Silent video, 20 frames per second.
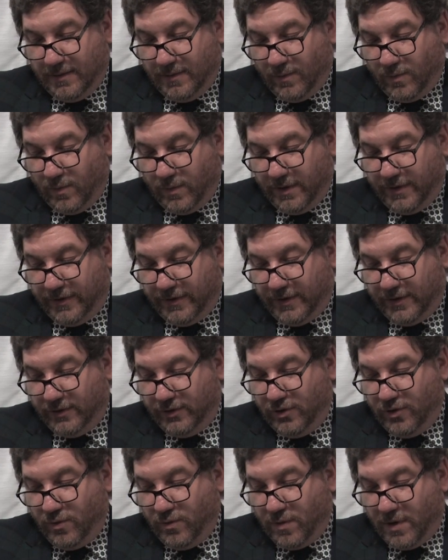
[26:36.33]
with
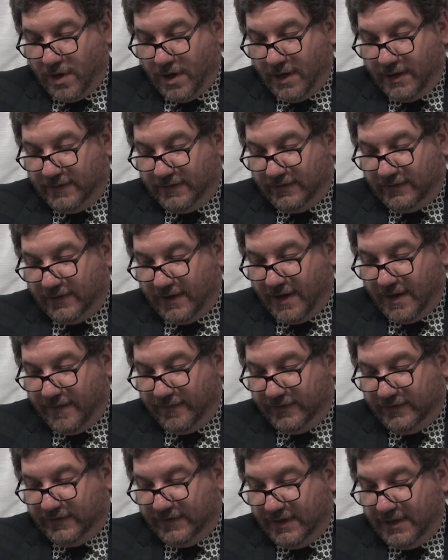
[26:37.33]
nuance
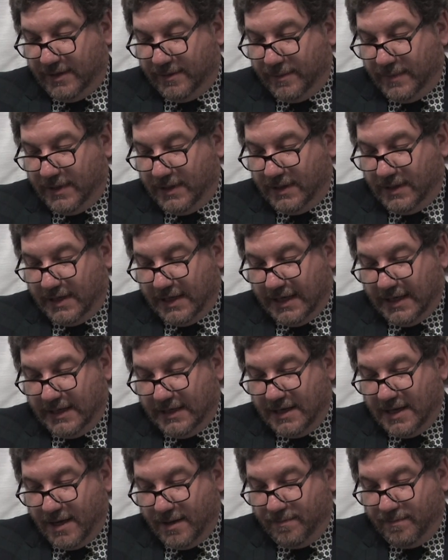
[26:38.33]
of cinnamon
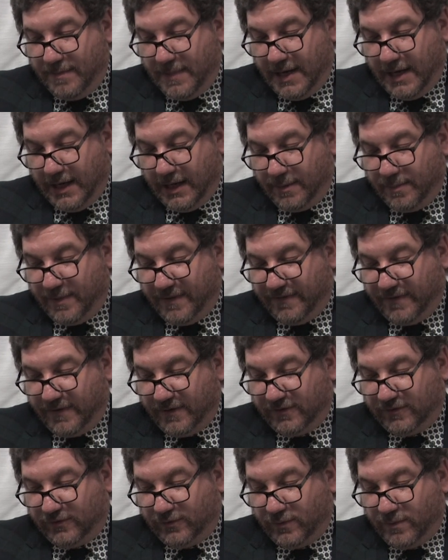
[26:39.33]
and nutmeg
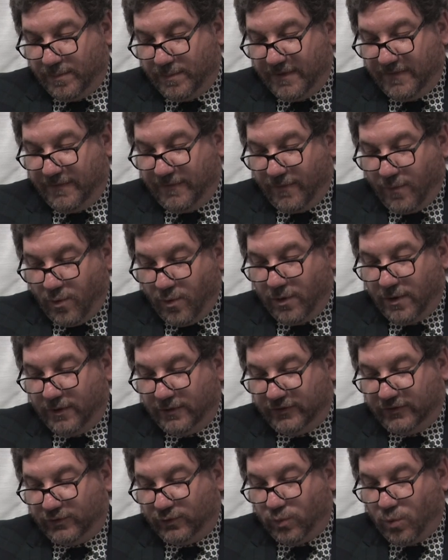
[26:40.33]
before
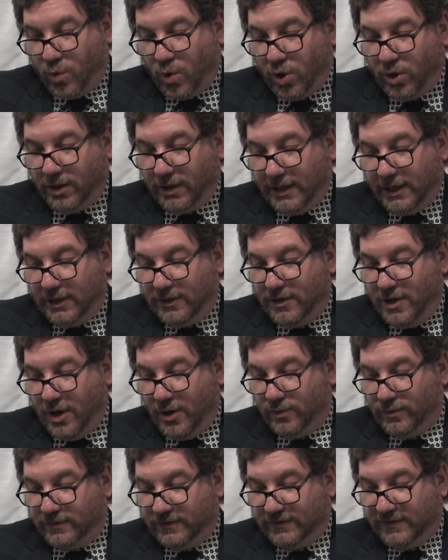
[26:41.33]
swirling
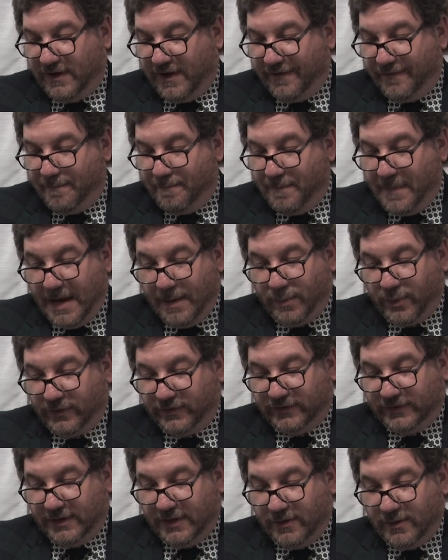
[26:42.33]
notes of maple
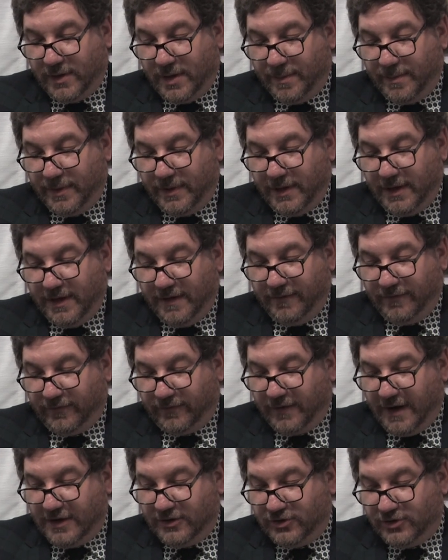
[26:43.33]
syrup,
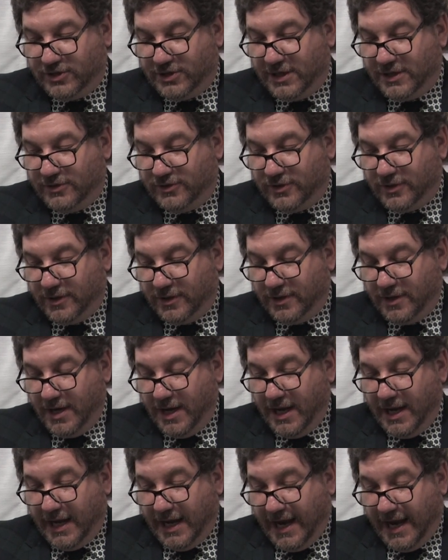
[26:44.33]
fresh ginger,
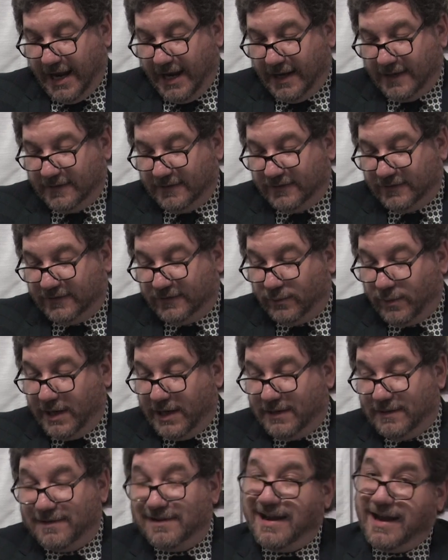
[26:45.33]
and
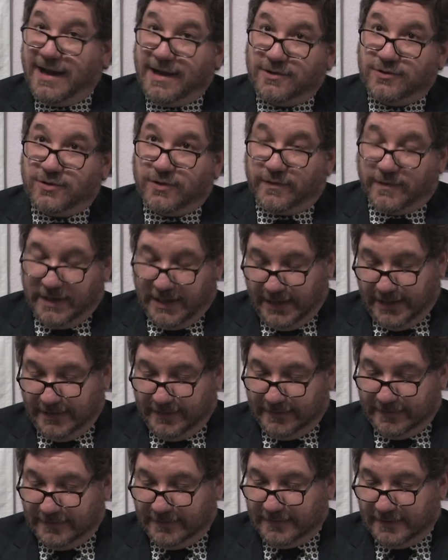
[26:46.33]
sweet
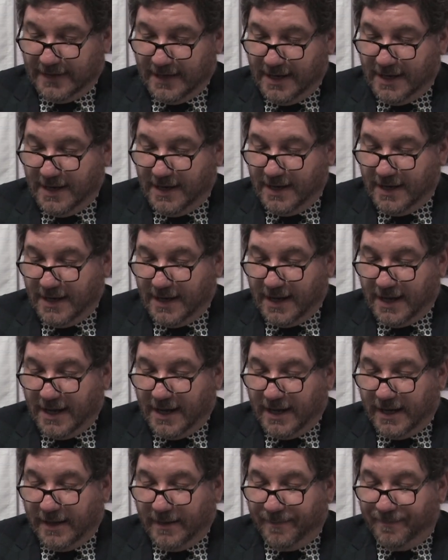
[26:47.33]
tangerines.
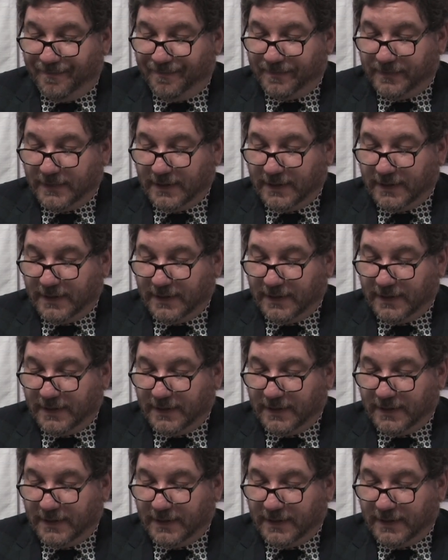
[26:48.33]
The